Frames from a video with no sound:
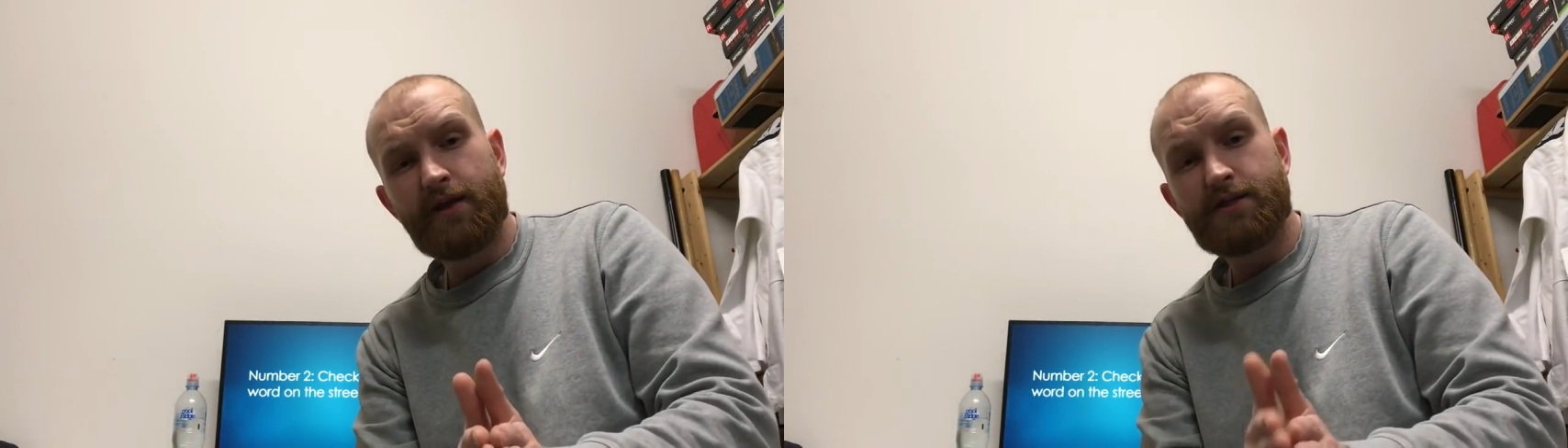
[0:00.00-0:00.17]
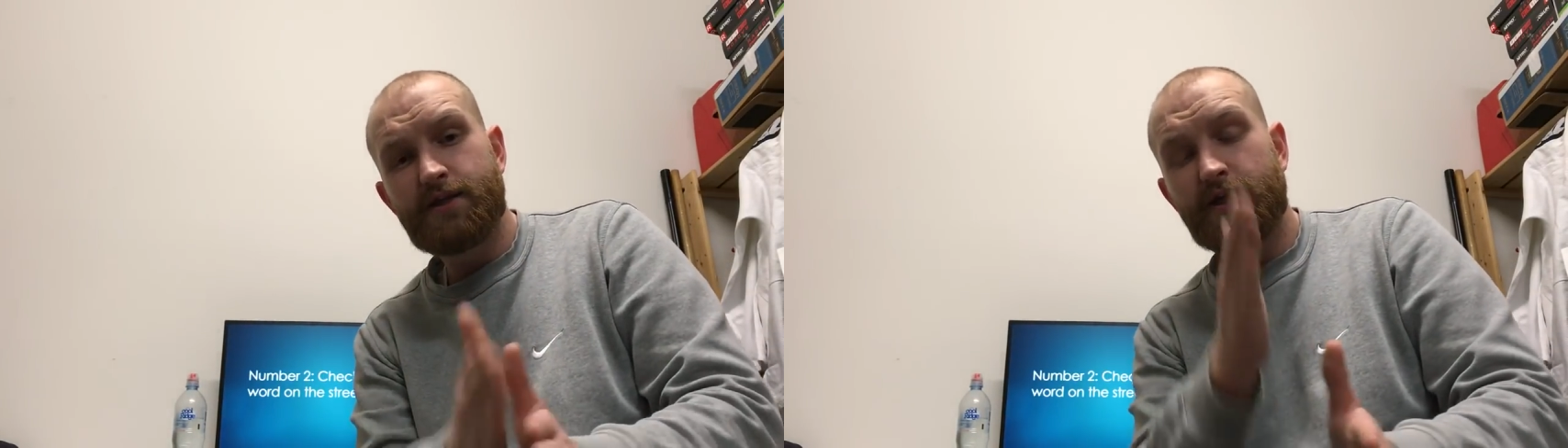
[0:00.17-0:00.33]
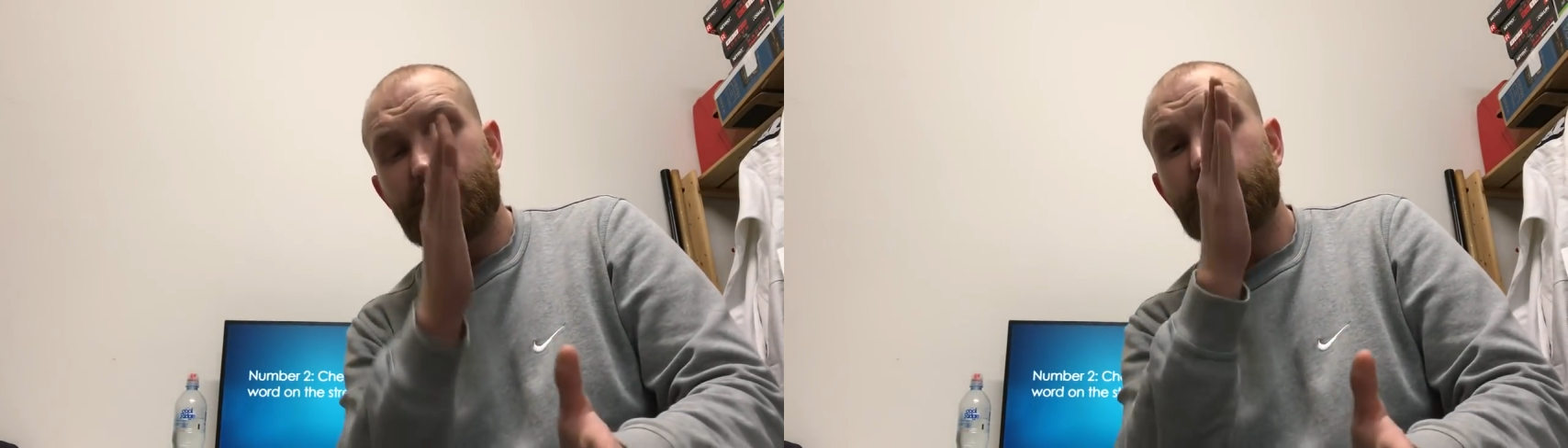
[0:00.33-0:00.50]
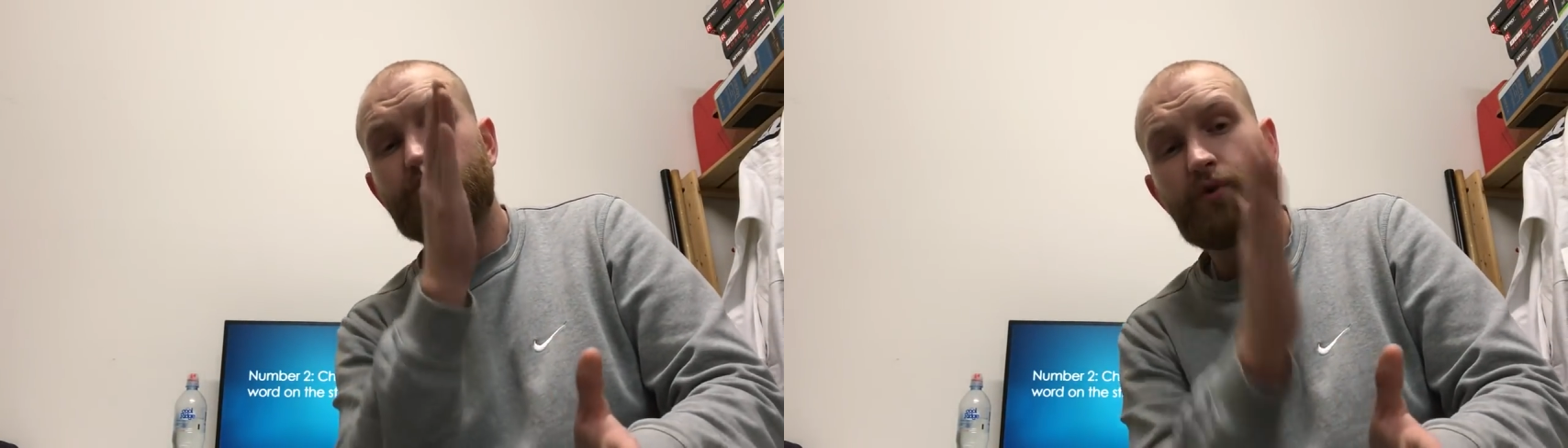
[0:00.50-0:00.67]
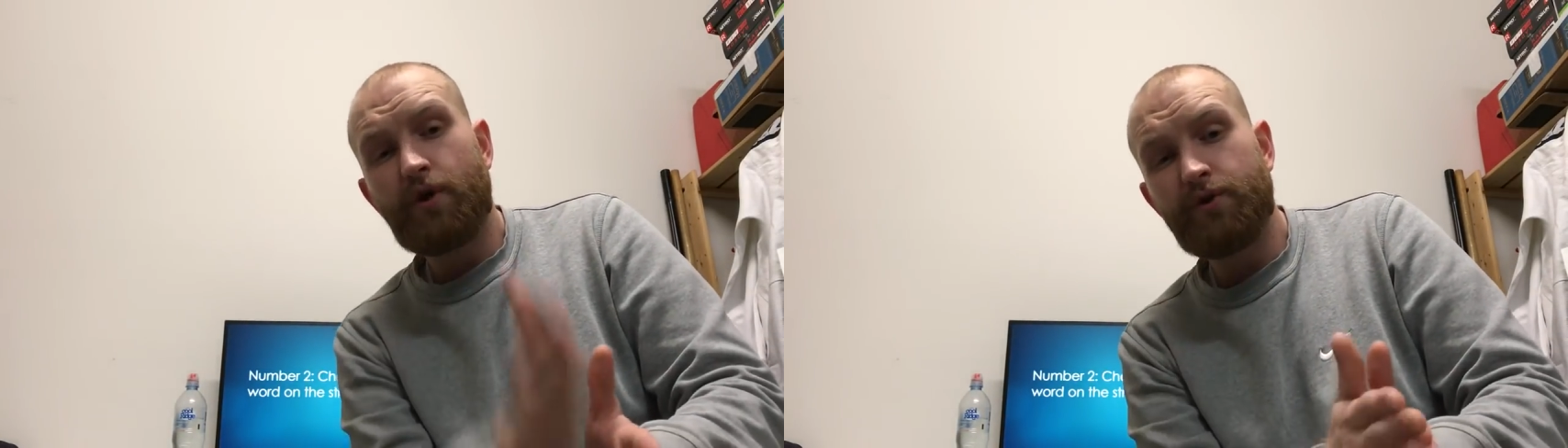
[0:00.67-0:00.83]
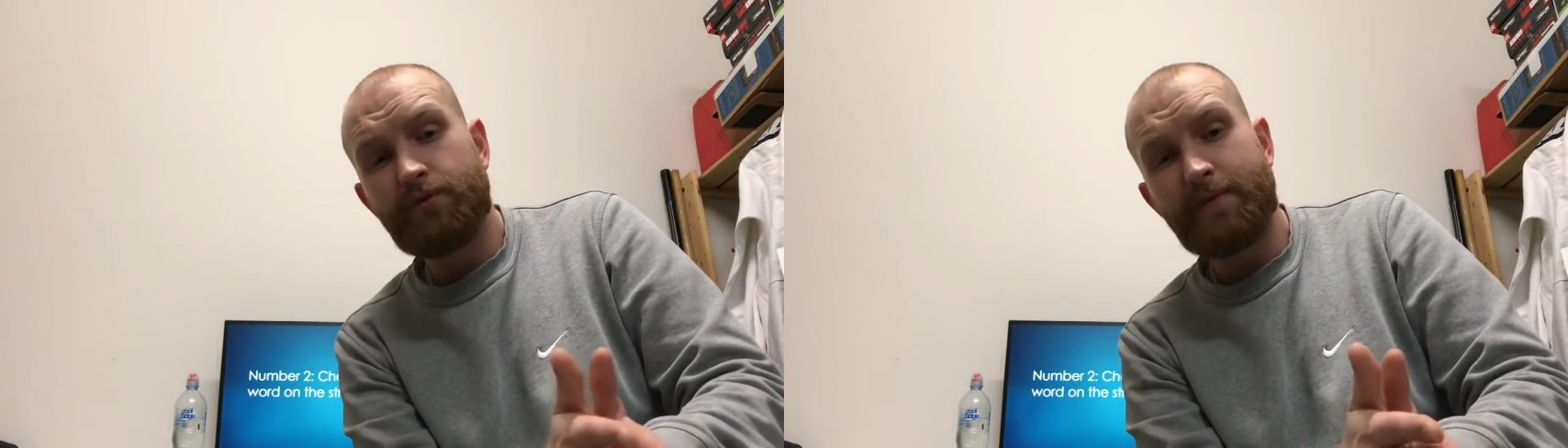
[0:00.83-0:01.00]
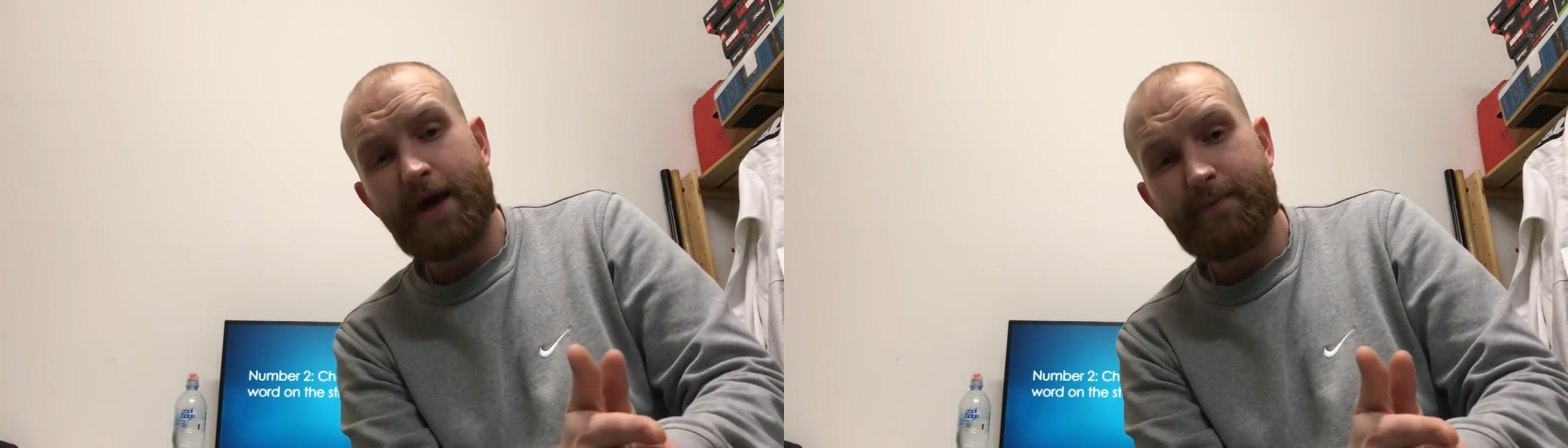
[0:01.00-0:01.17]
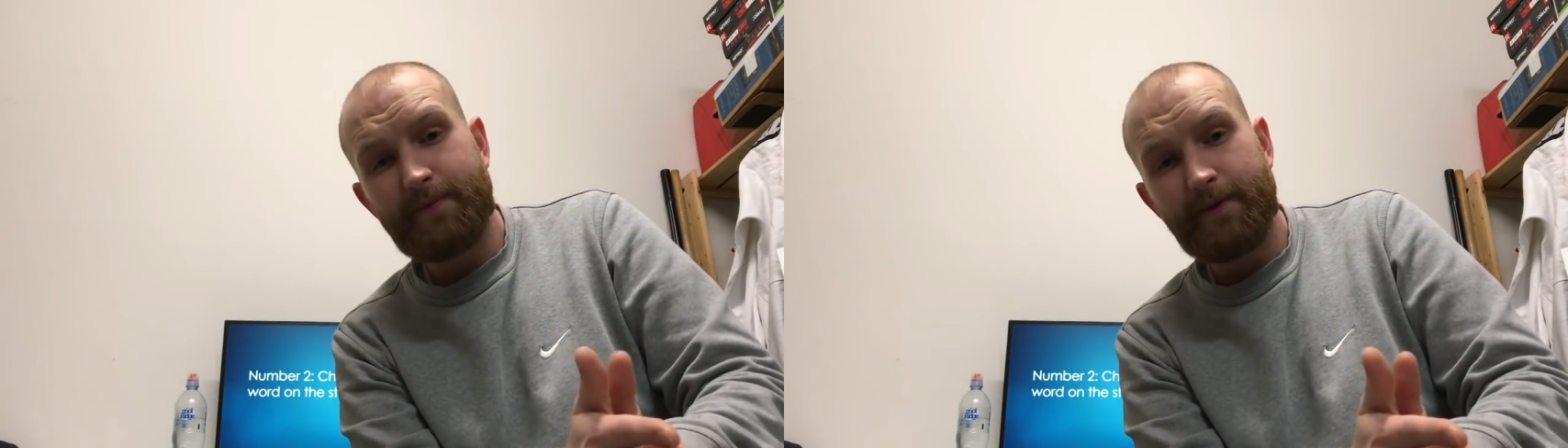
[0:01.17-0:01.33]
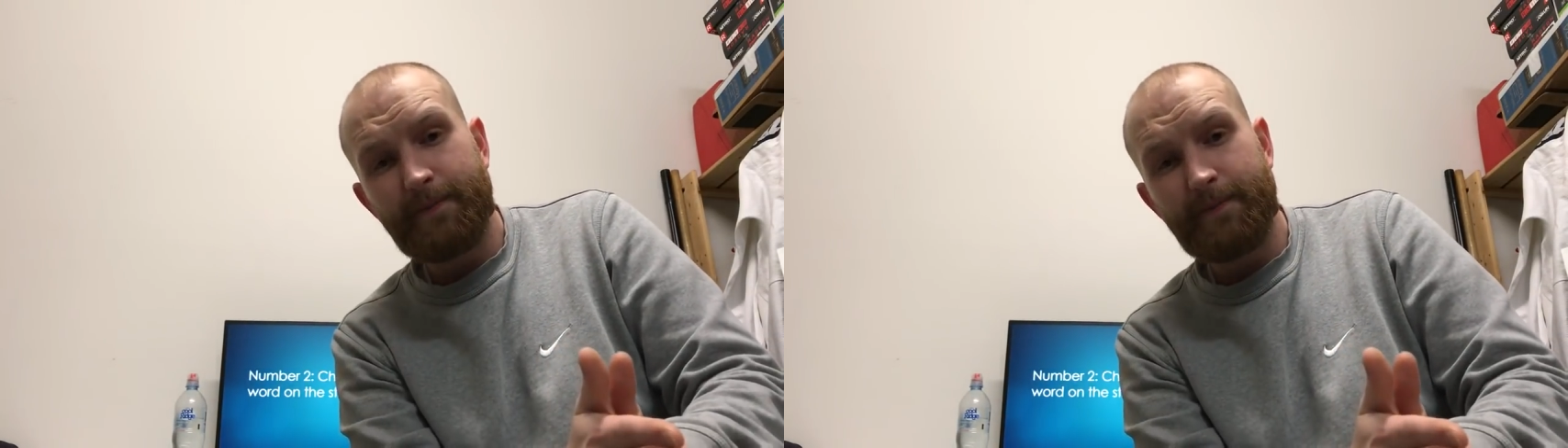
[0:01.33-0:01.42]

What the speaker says: Check the roadmap.